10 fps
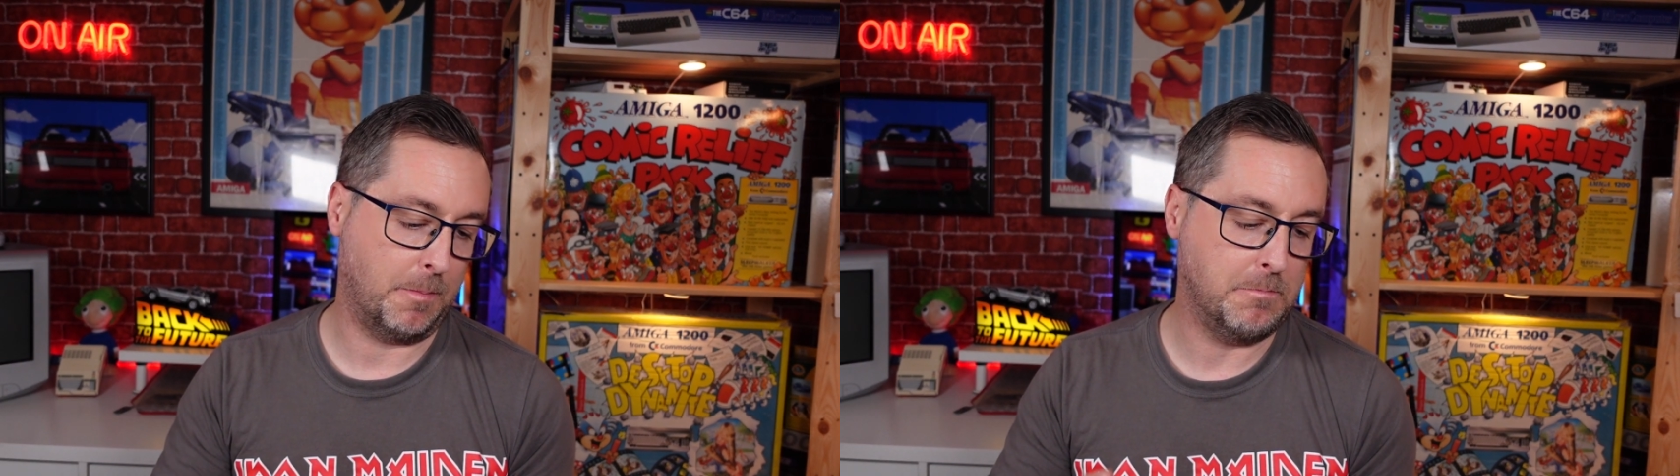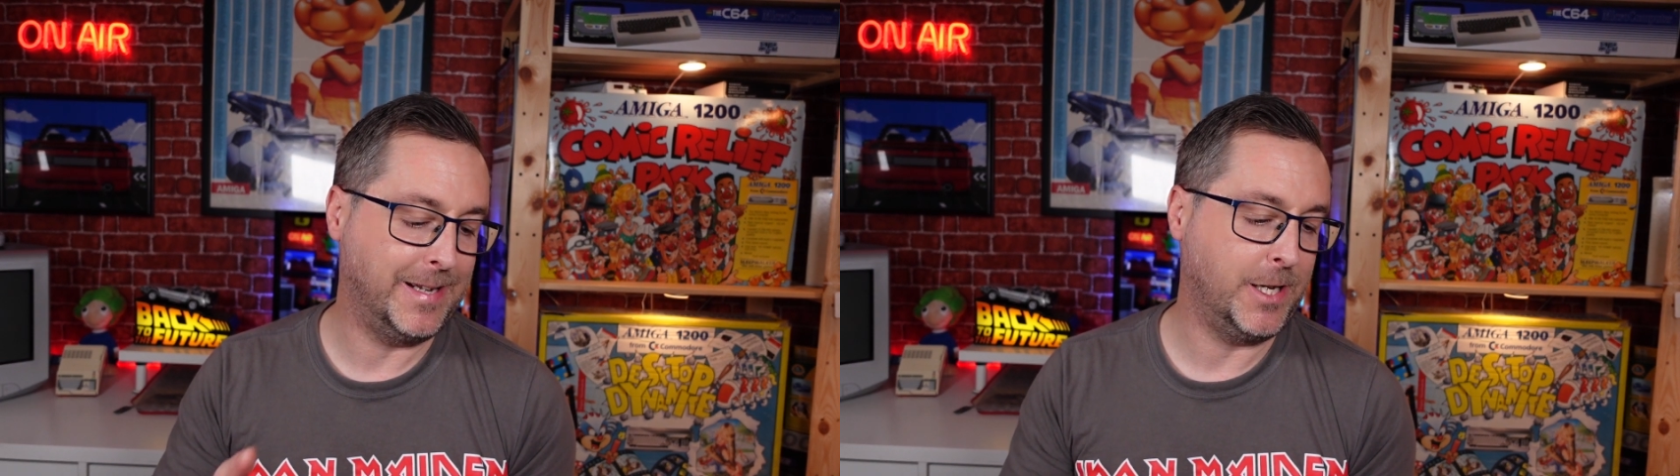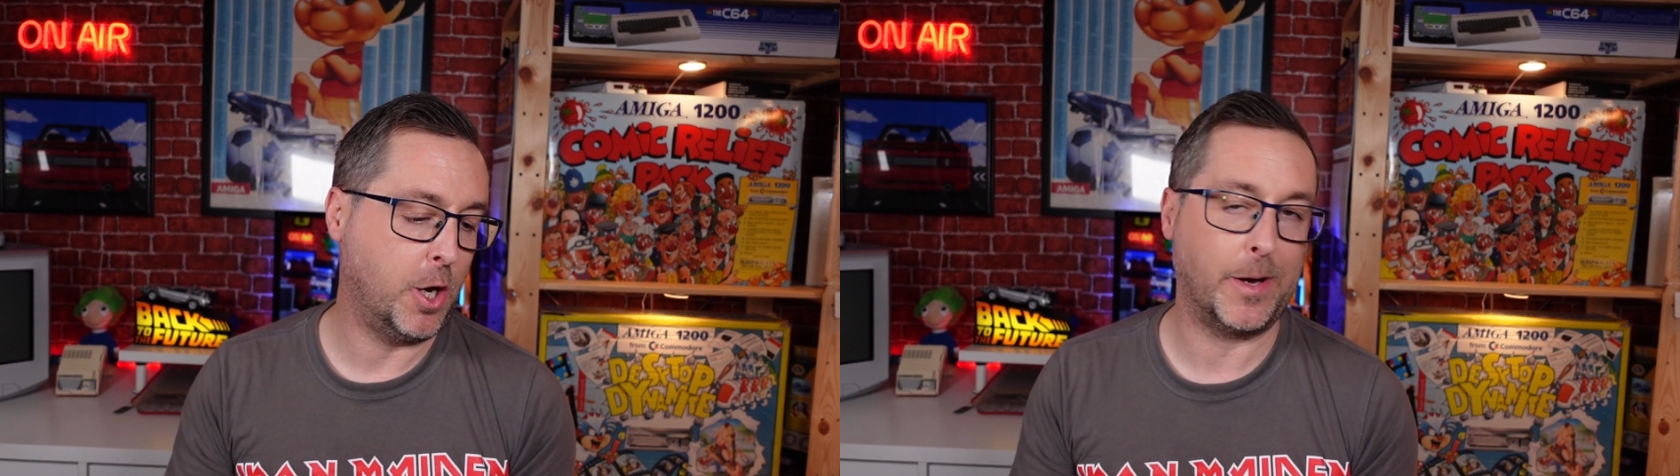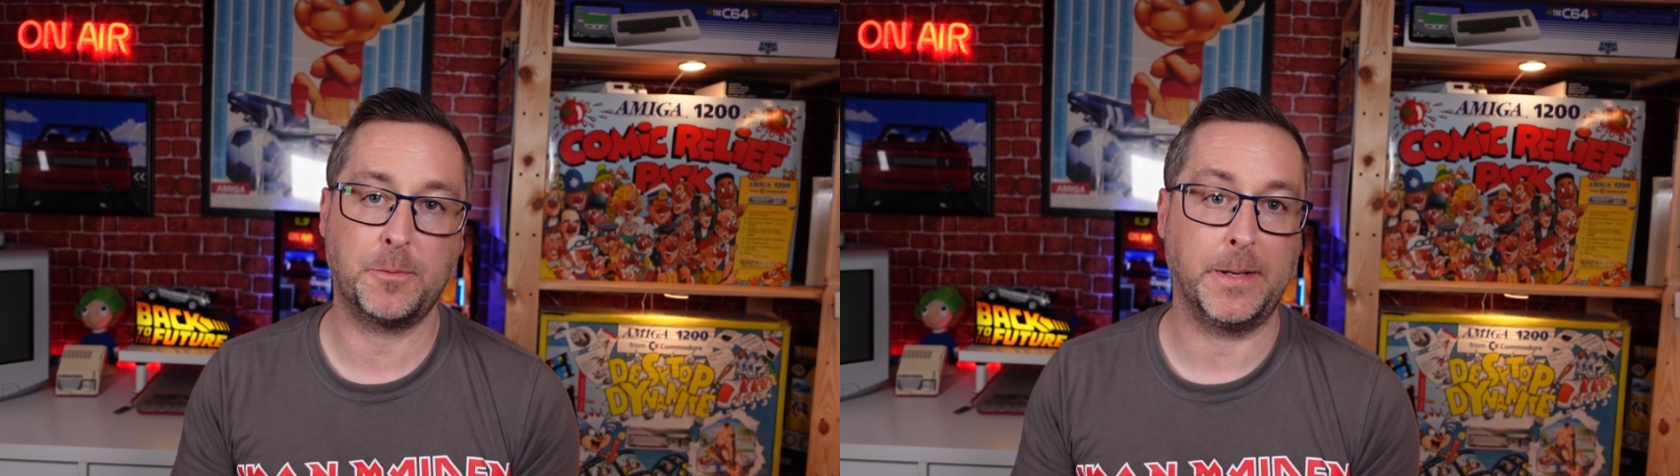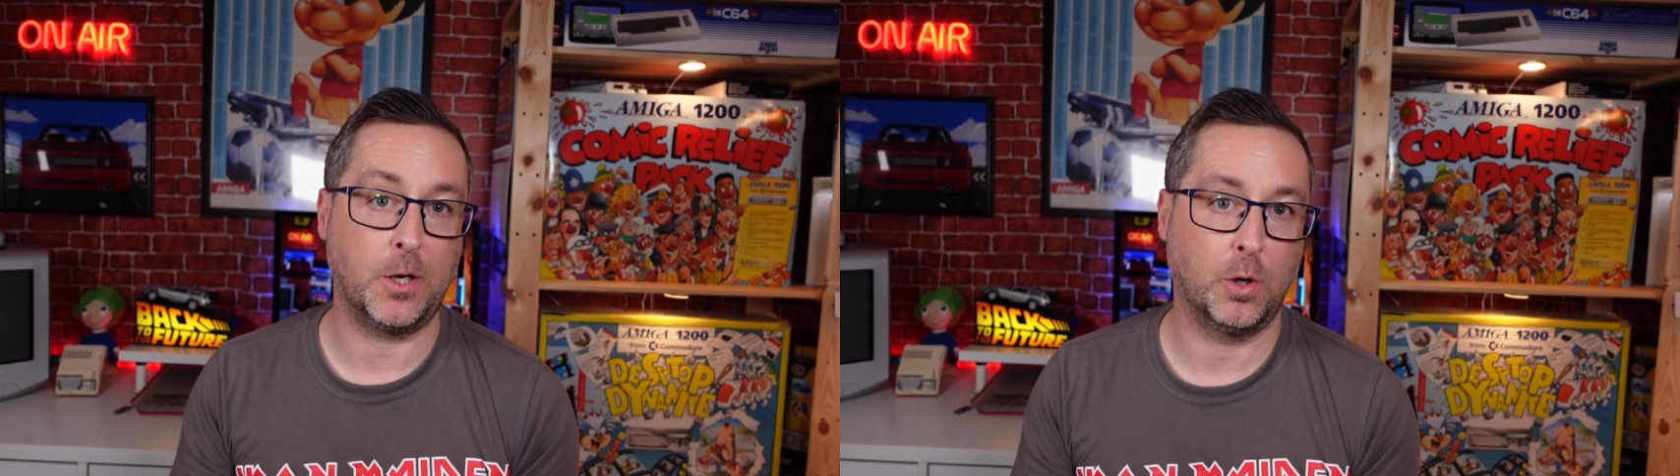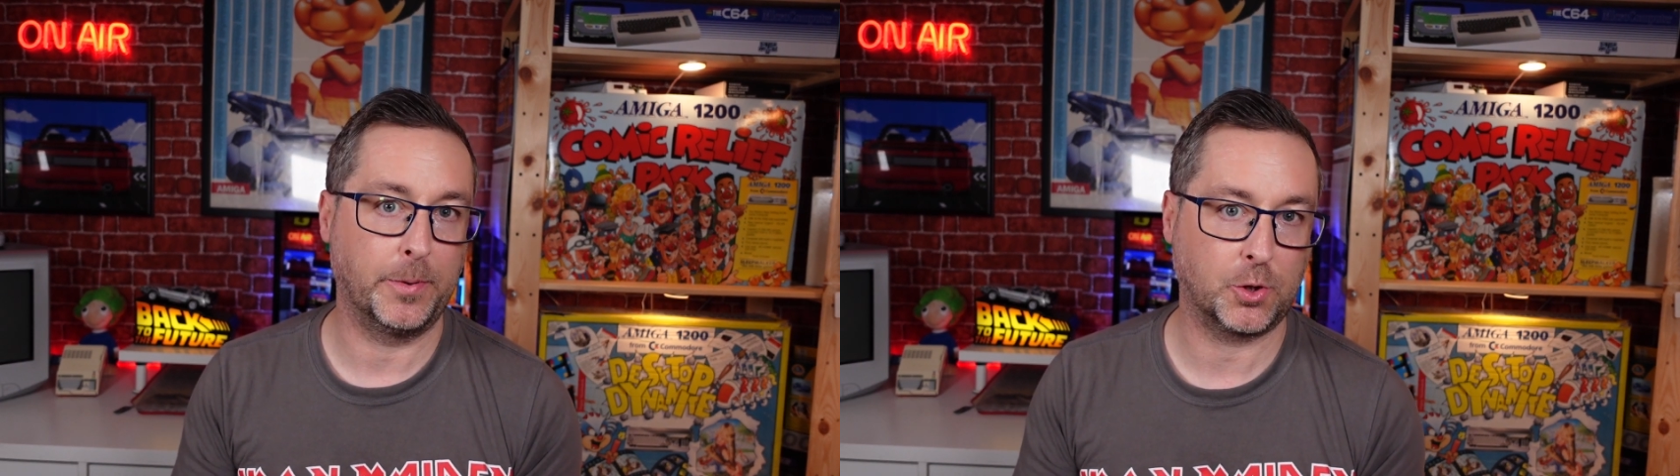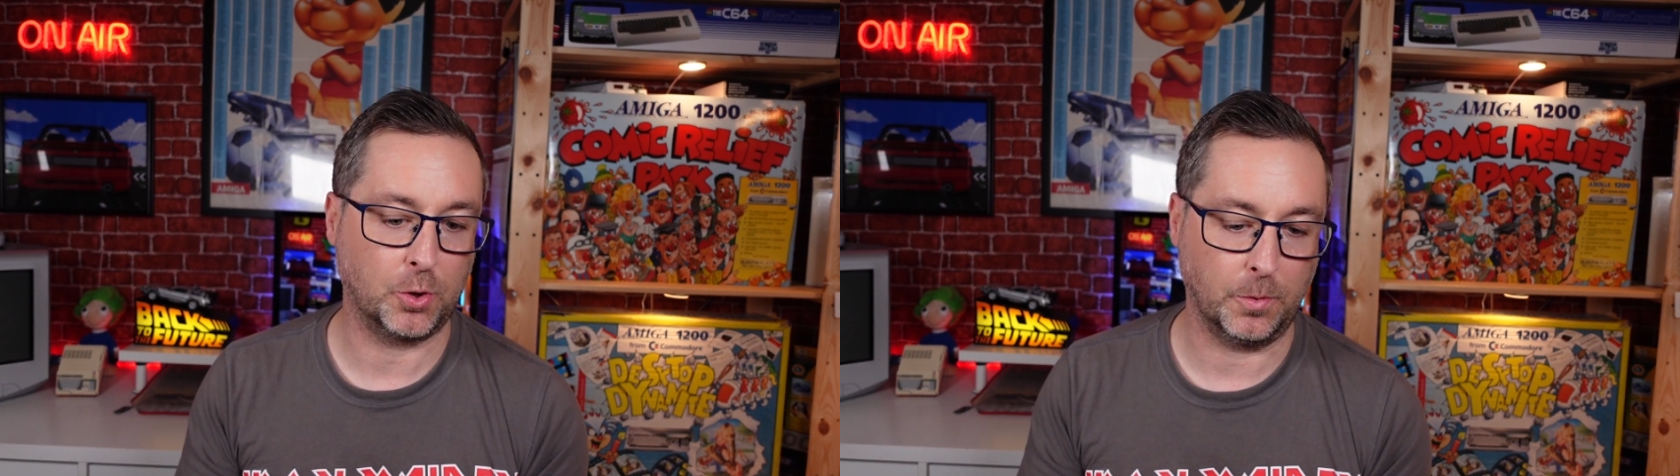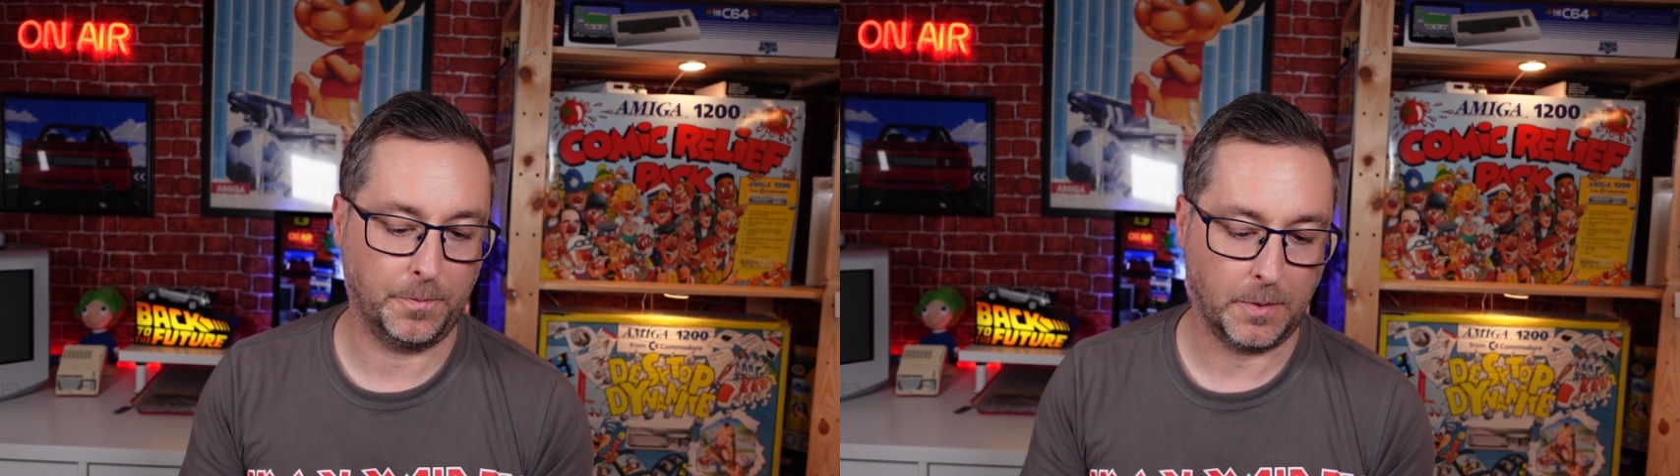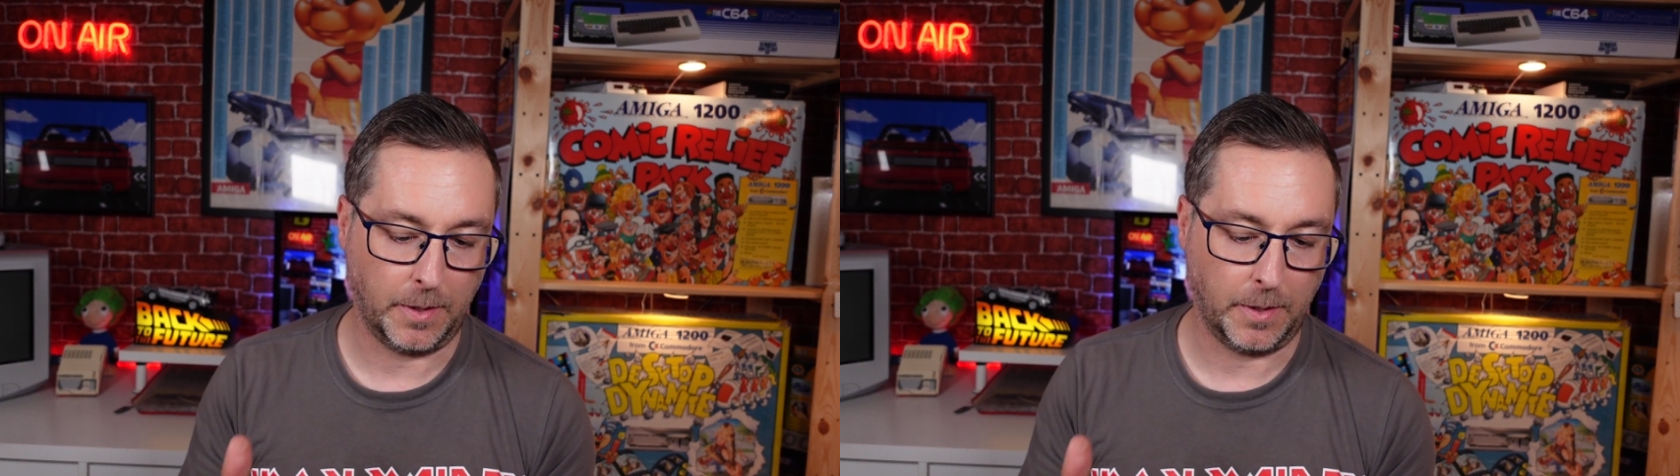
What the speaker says: mini USB hub or something,